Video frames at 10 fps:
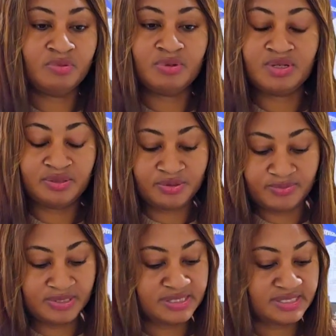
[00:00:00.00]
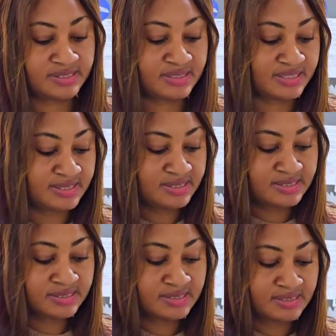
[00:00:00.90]
I don't know what's
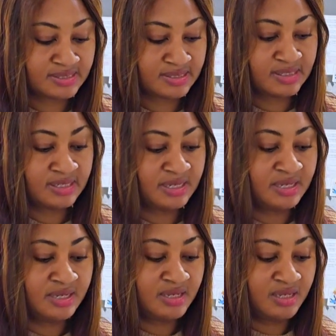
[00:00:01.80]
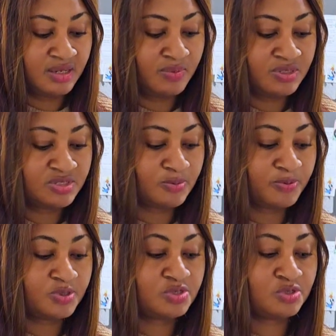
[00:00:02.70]
this. It was
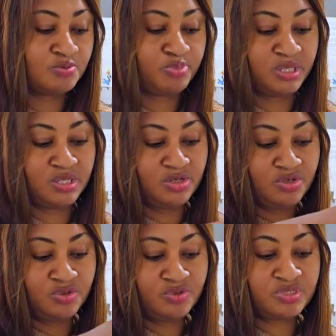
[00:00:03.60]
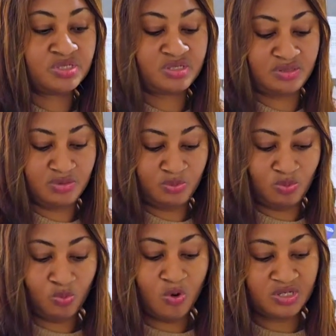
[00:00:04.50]
supposed to be used
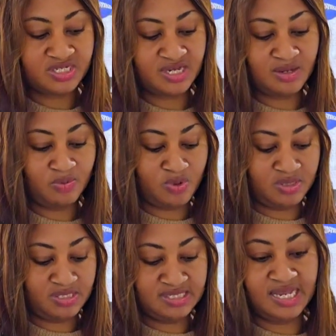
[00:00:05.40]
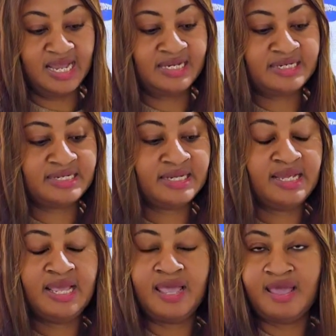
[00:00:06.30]
water one side
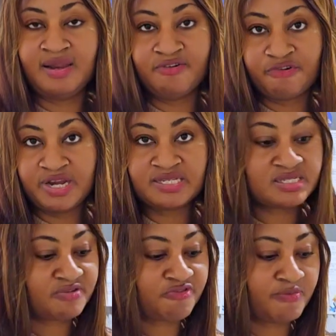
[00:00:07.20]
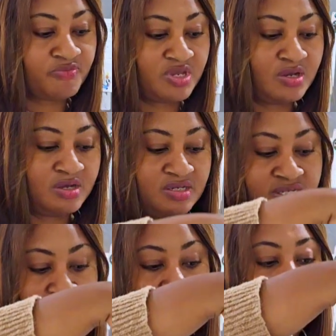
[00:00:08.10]
and rinse from the other
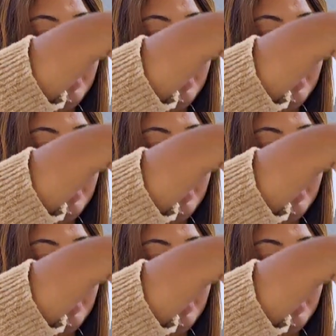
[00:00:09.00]
side.